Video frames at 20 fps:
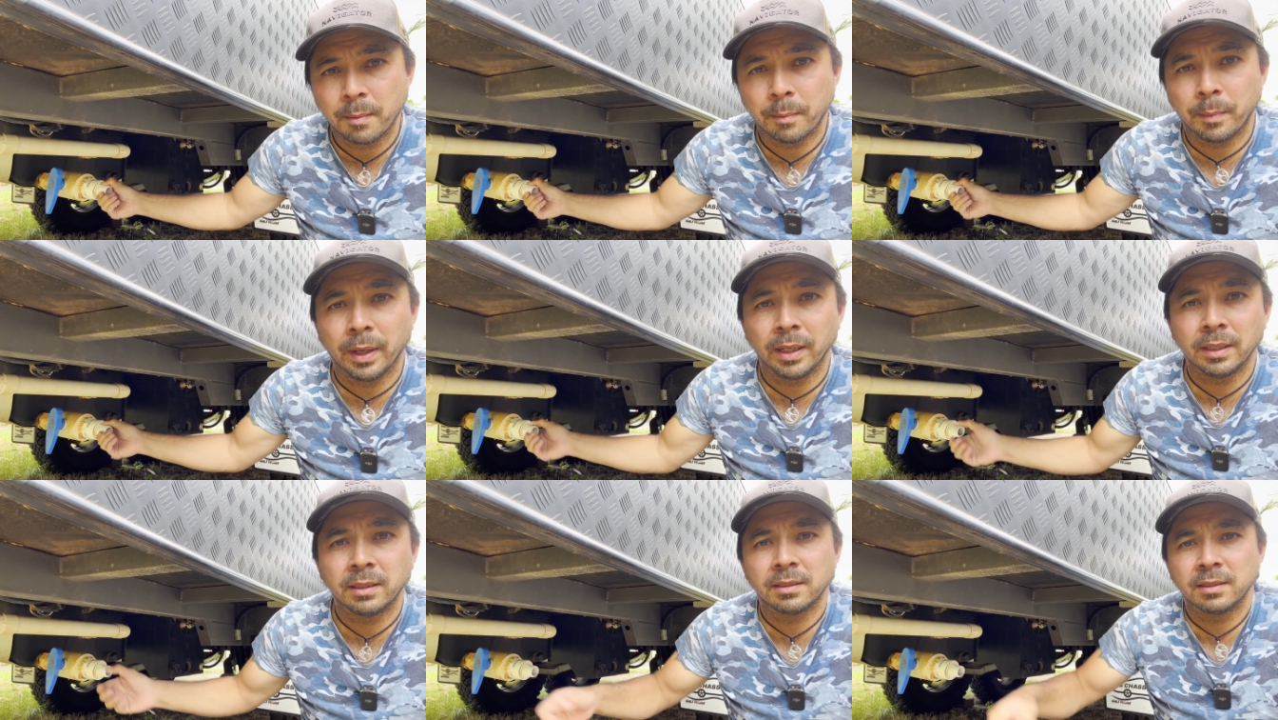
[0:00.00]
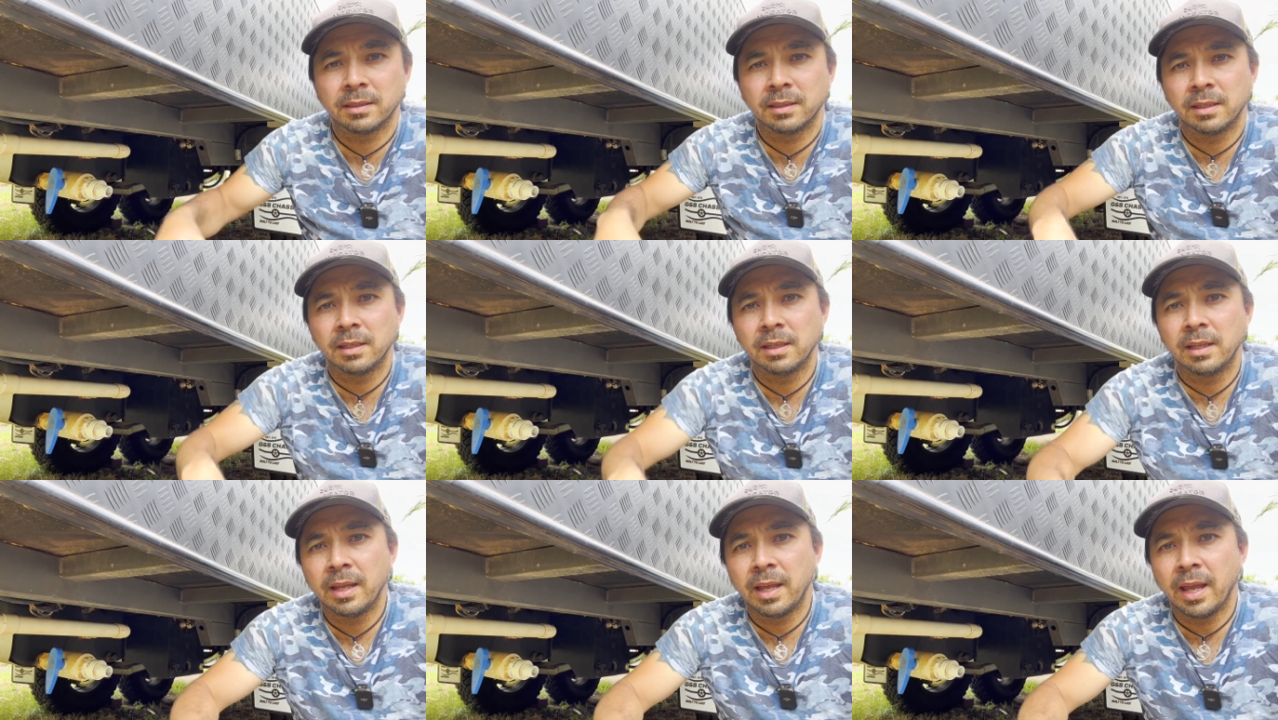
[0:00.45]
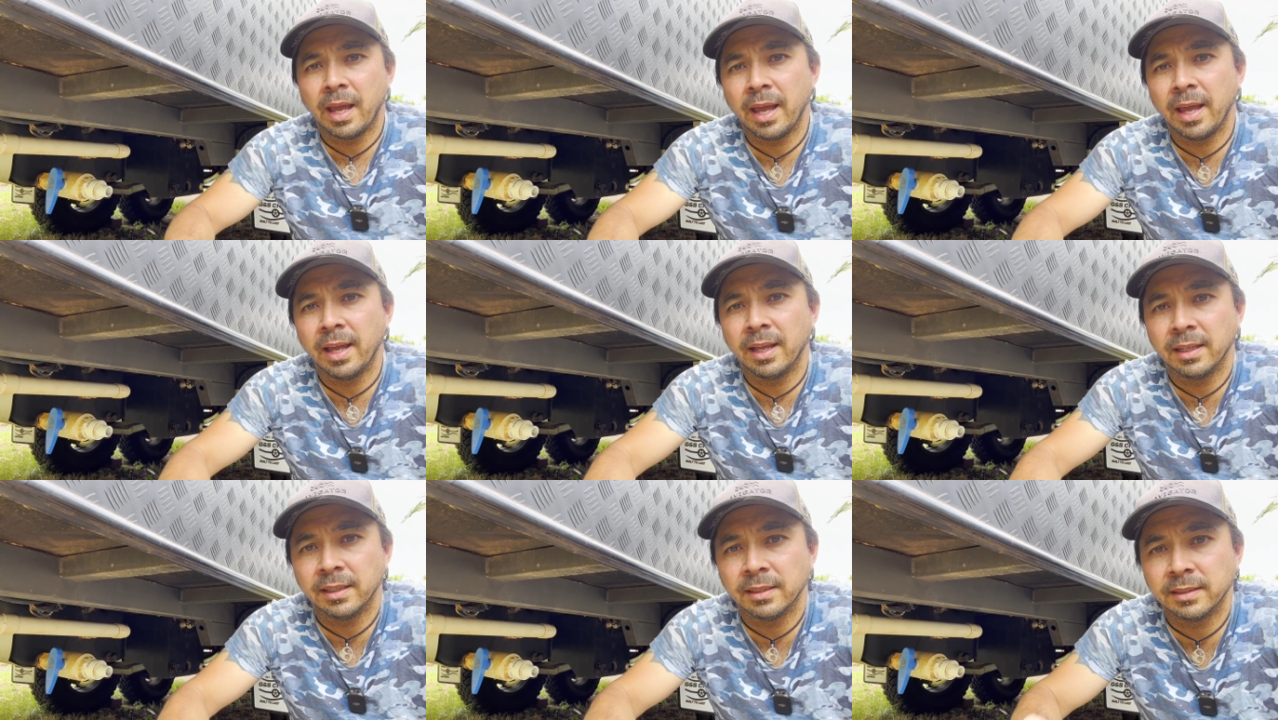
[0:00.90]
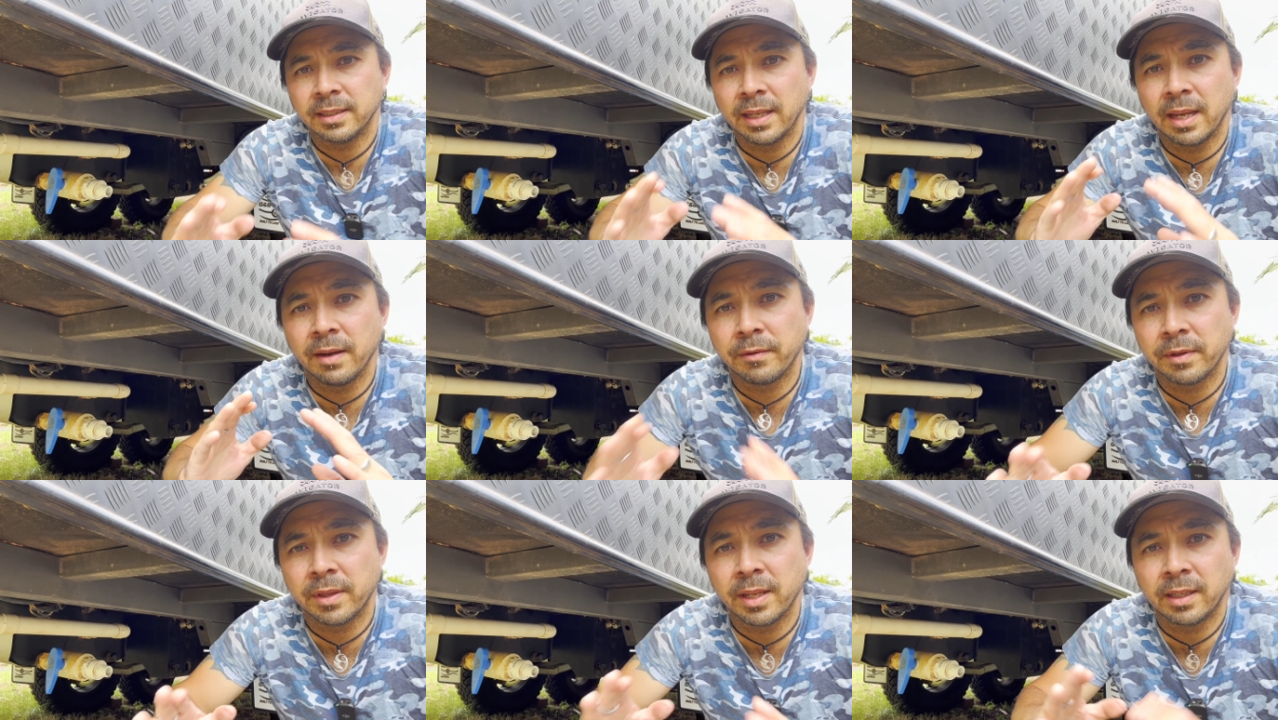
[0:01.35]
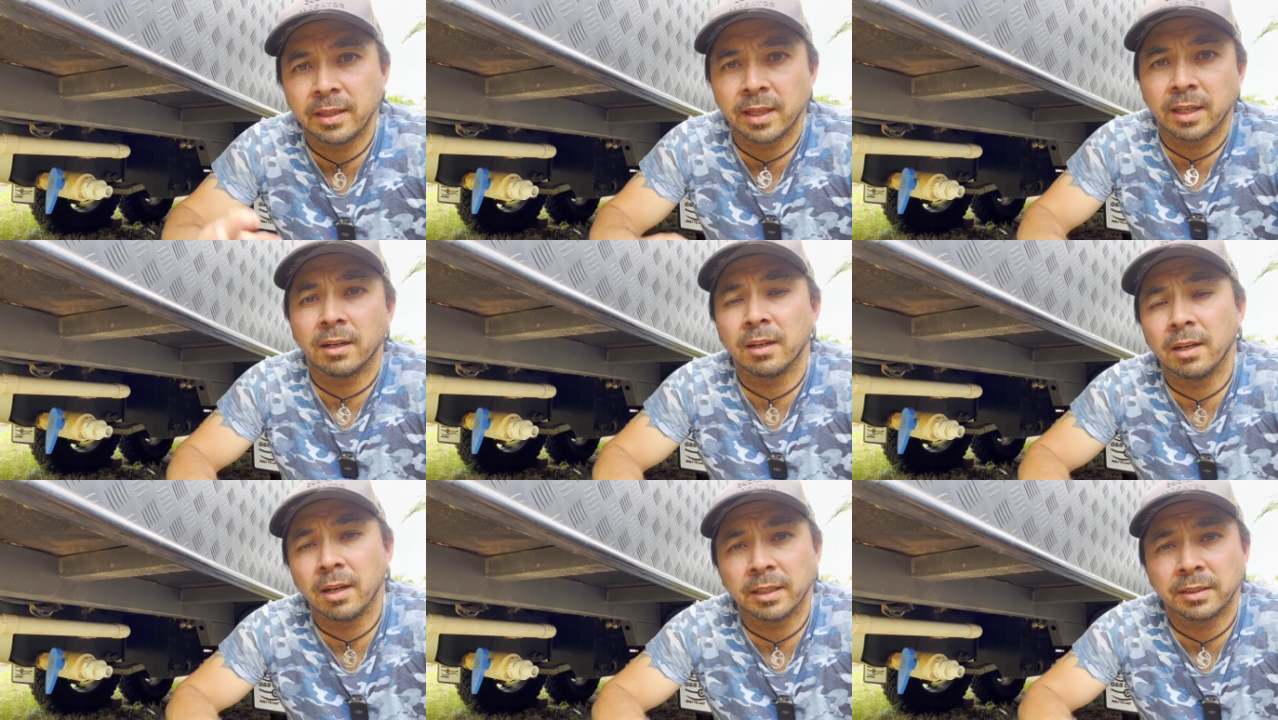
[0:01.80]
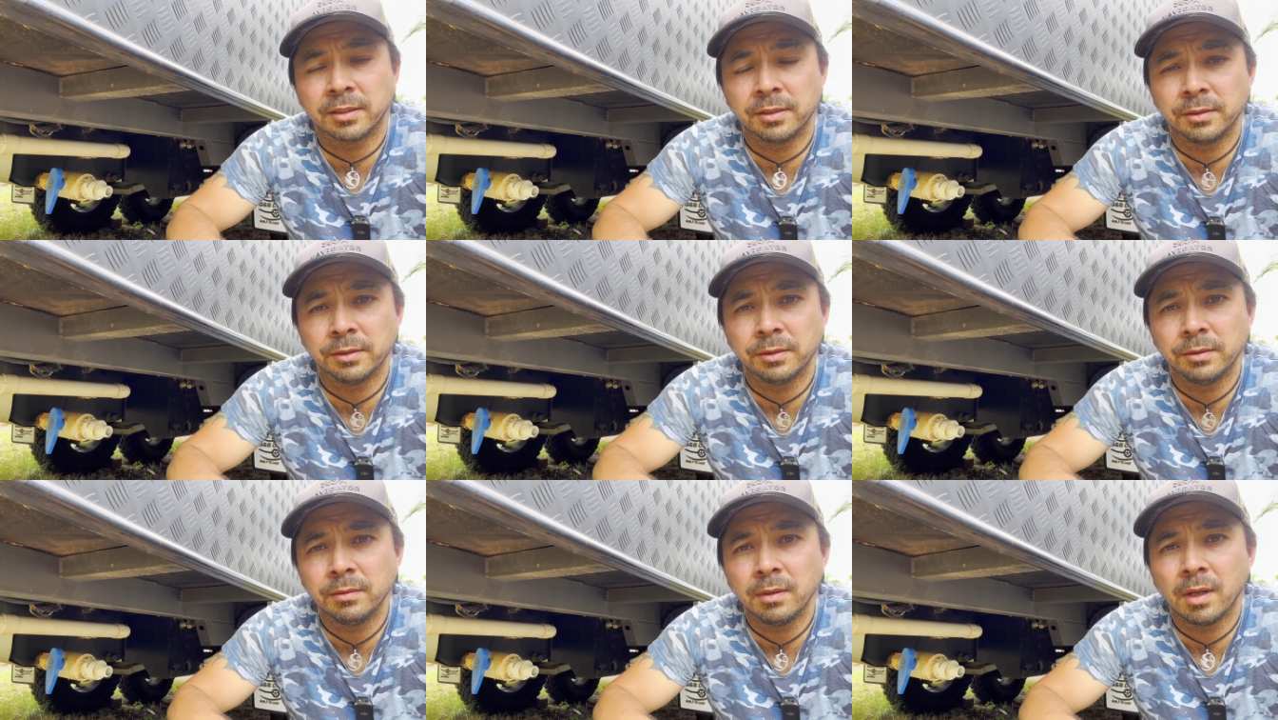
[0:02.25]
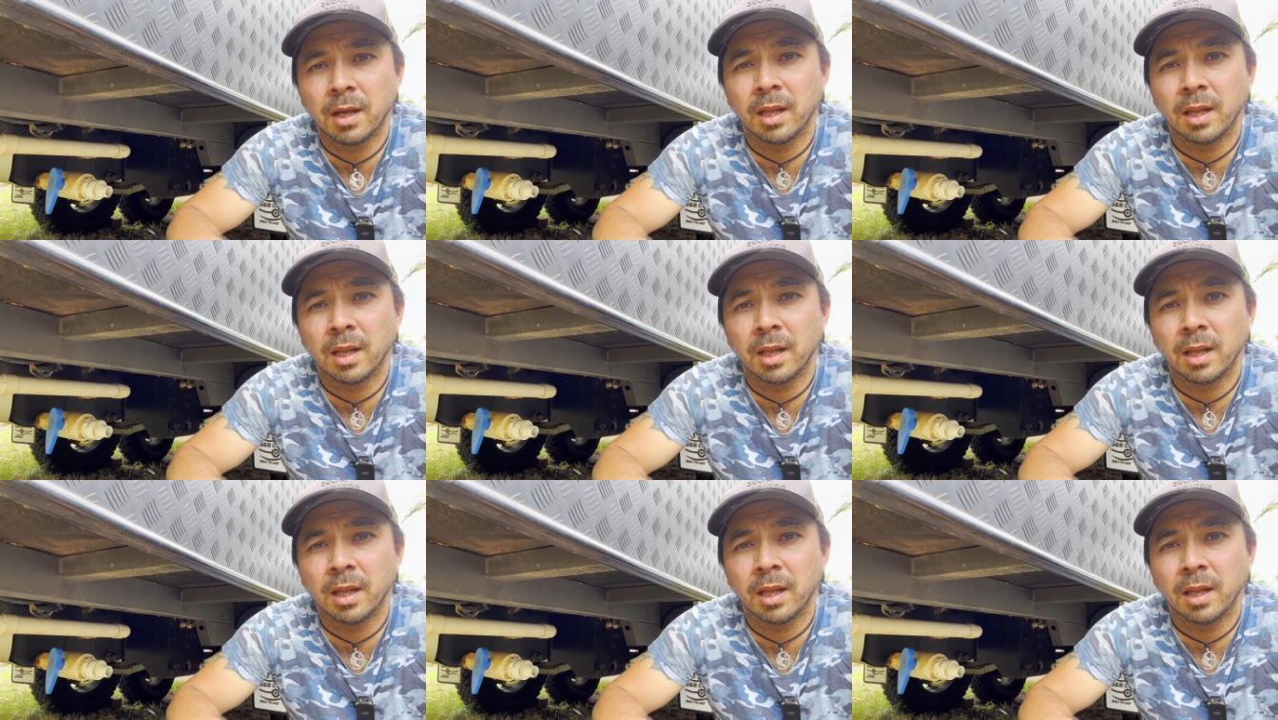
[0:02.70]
But as everything that I like to do